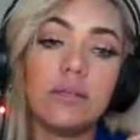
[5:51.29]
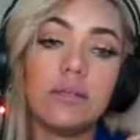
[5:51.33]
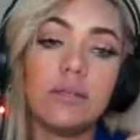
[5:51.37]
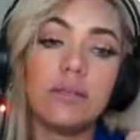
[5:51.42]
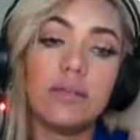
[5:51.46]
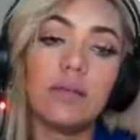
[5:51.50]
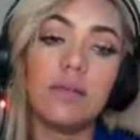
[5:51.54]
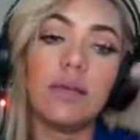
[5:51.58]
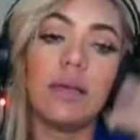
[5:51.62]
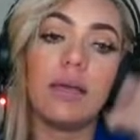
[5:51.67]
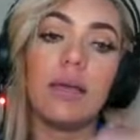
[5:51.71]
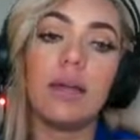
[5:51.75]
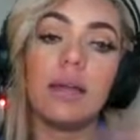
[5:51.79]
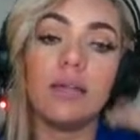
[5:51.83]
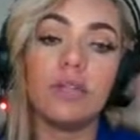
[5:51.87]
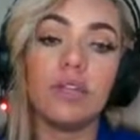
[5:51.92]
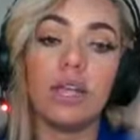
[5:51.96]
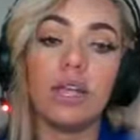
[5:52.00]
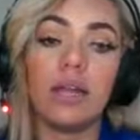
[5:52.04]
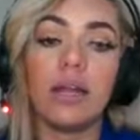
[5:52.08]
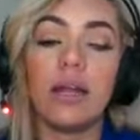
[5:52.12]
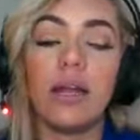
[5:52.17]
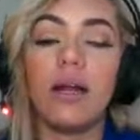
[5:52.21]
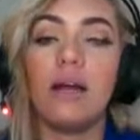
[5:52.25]
so we're gonna
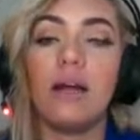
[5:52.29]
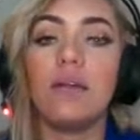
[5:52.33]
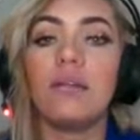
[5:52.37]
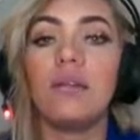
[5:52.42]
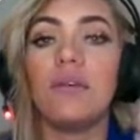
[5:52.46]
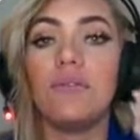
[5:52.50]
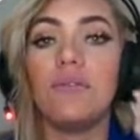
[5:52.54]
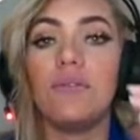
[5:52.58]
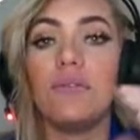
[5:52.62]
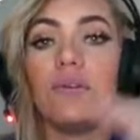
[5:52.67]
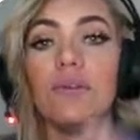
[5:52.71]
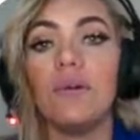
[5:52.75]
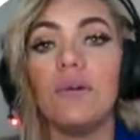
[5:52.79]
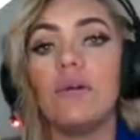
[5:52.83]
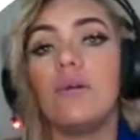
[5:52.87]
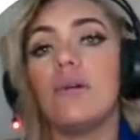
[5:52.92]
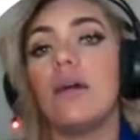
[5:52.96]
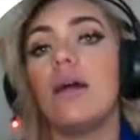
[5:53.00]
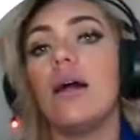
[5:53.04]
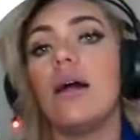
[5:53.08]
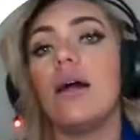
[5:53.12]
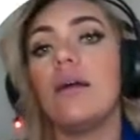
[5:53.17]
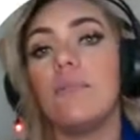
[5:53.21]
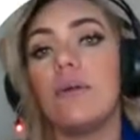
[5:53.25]
check it out if you
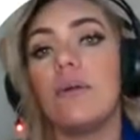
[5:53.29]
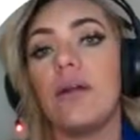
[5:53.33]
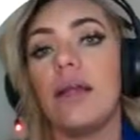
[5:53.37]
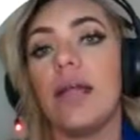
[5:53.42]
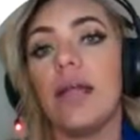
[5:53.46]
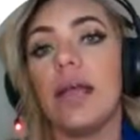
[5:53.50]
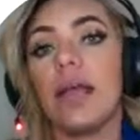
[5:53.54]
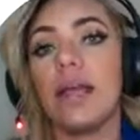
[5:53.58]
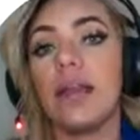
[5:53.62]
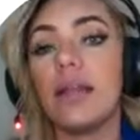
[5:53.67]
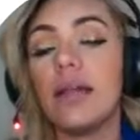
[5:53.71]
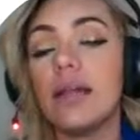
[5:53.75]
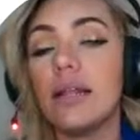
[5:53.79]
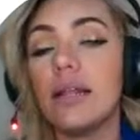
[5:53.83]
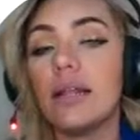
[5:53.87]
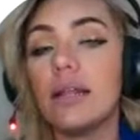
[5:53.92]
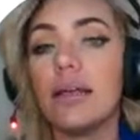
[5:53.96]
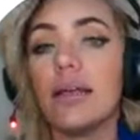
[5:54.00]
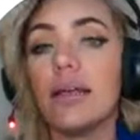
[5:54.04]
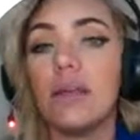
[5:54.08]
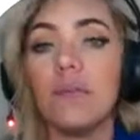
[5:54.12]
comprehended,